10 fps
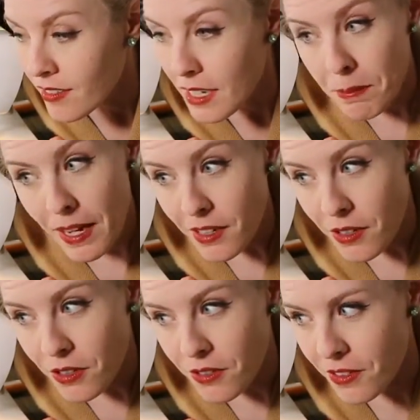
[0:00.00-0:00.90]
Take
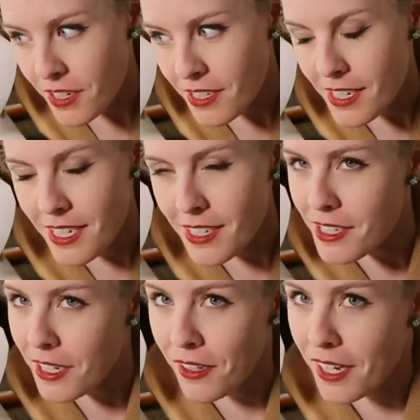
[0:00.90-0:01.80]
buttonholes, for instance.
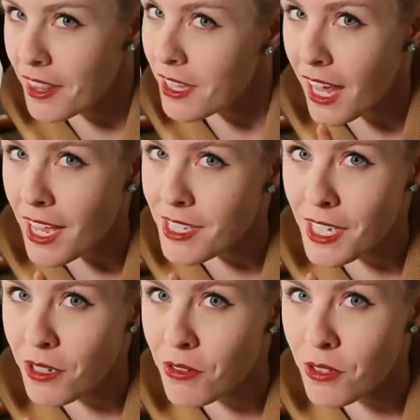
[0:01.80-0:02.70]
They're like the last
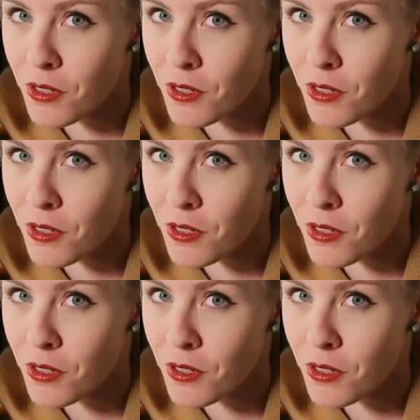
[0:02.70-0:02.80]
thing you do,